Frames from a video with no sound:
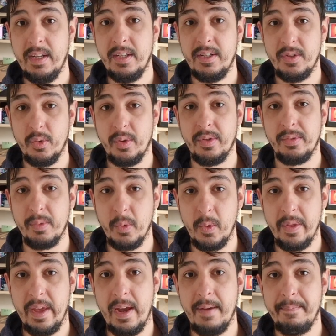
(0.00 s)
sorting through
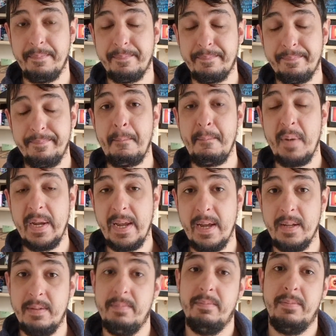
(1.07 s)
all of that. But yeah,
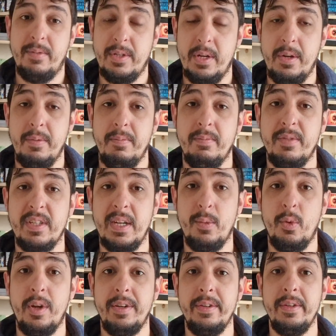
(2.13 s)
so step
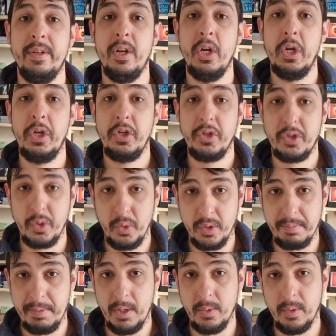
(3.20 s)
one, source
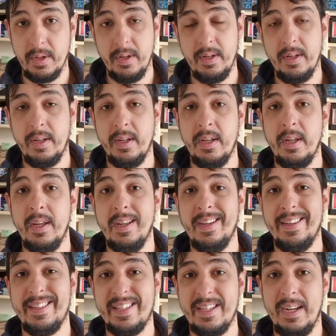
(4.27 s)
bulk.
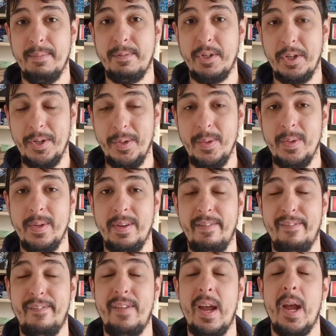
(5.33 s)
Step two,
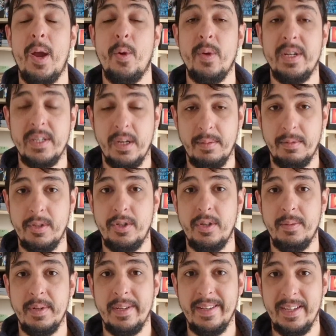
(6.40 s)
very time
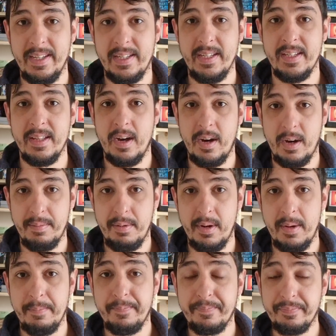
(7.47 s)
consuming. This is the hard part.
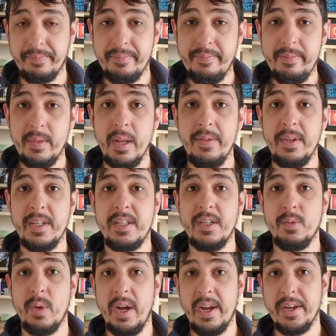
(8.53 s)
This is
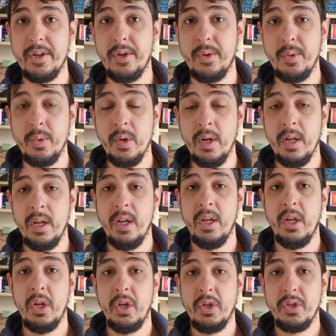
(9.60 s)
where you
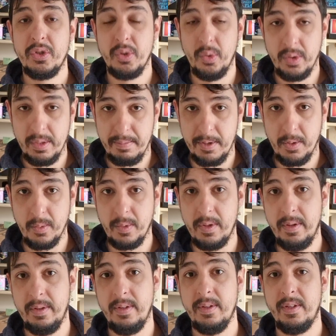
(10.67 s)
sort your bulk.
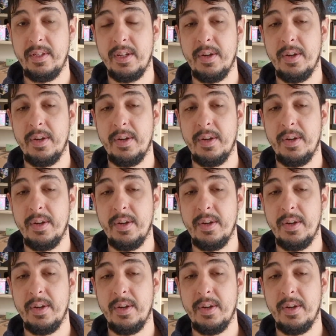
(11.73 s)
So